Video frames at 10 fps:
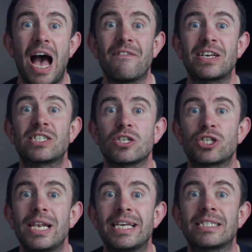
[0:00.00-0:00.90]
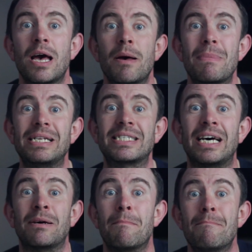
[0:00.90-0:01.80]
Having such a list means
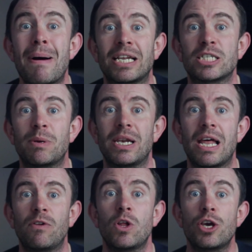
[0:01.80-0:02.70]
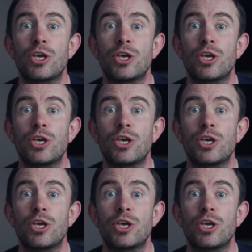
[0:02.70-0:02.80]
that at management level,